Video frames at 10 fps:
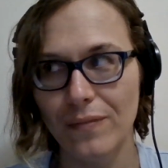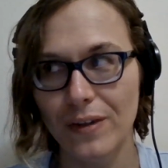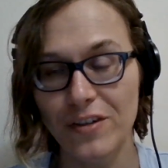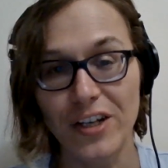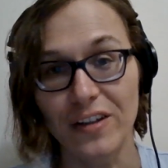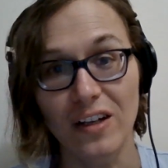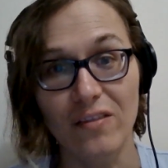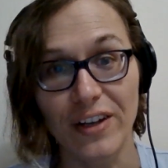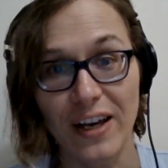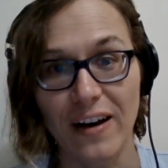she can love
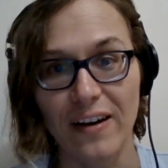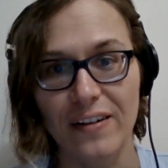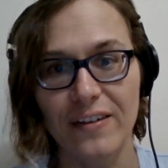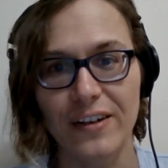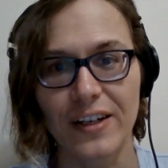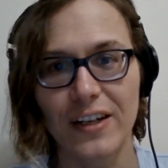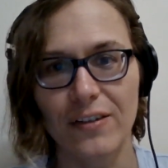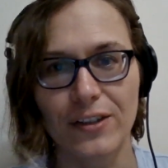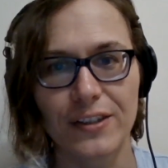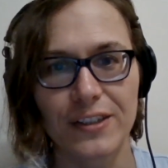the cat. She
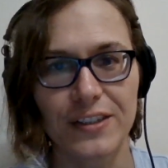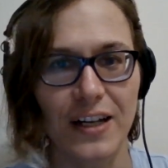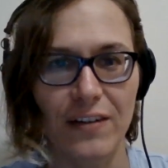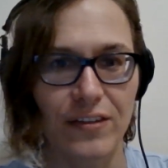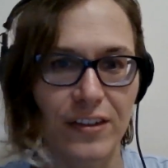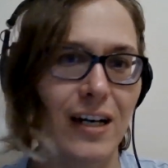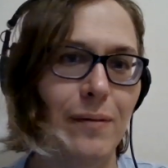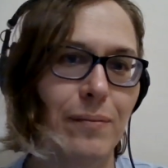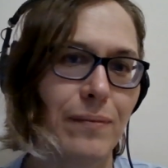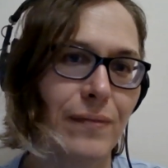doesn't have to
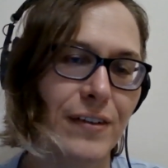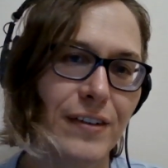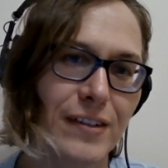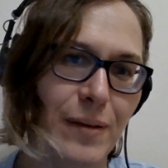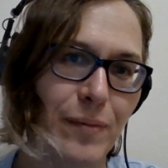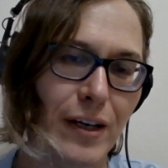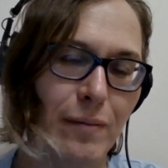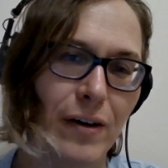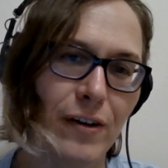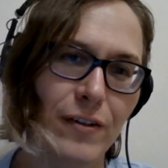stop. This is something
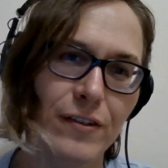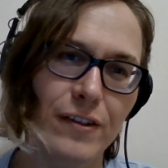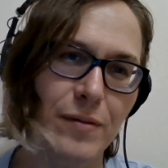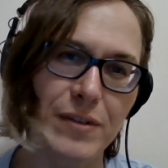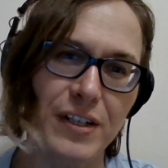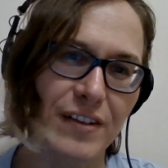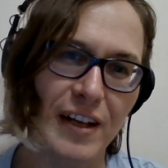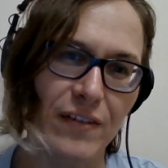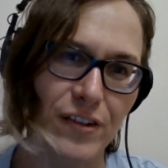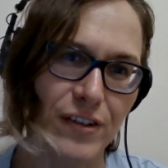about narcissism. She doesn't
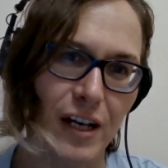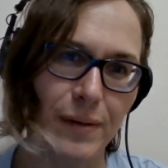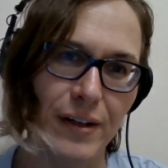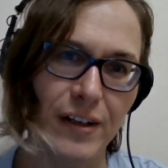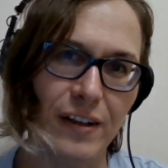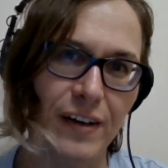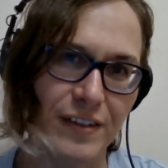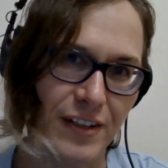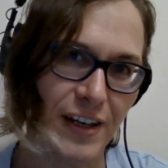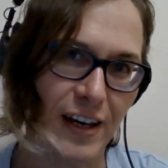have to stop
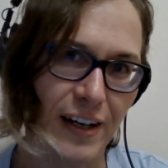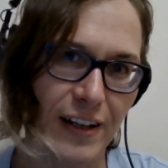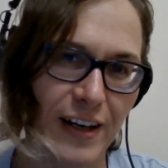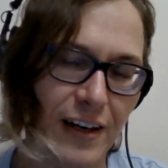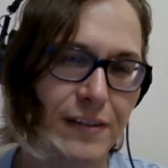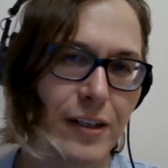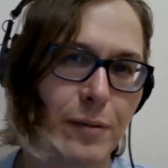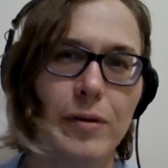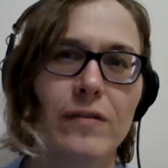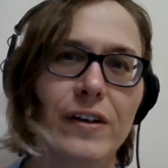idealizing the cat. The cat's like
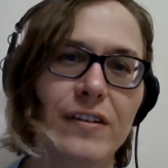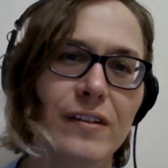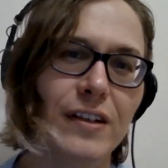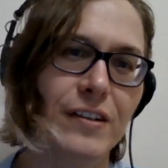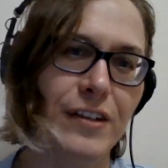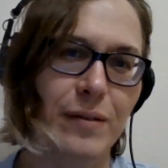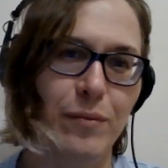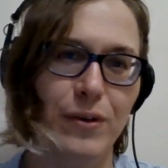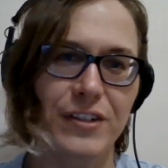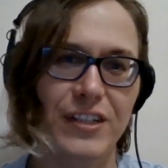a perfect slate she can
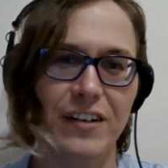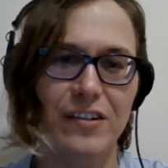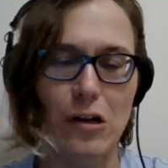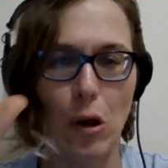project